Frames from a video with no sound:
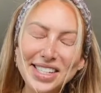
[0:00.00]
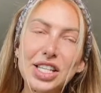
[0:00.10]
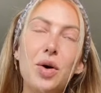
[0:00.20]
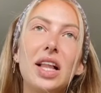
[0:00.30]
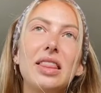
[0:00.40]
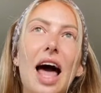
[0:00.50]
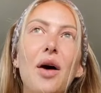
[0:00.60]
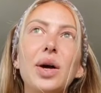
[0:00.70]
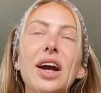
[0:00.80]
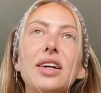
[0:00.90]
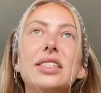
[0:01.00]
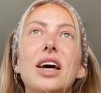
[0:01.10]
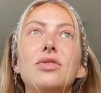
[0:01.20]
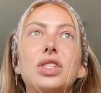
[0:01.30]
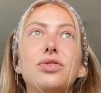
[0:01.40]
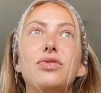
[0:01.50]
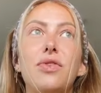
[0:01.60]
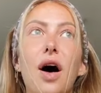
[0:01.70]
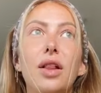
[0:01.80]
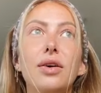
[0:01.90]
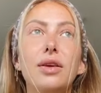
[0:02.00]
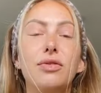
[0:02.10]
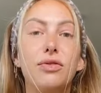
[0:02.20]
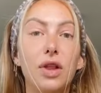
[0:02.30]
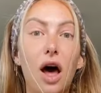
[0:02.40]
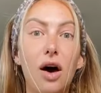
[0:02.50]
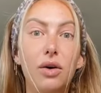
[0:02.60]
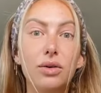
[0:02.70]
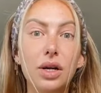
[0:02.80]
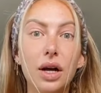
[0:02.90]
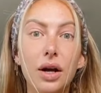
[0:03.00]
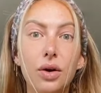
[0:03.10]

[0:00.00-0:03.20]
So allowing ourselves to follow the flow,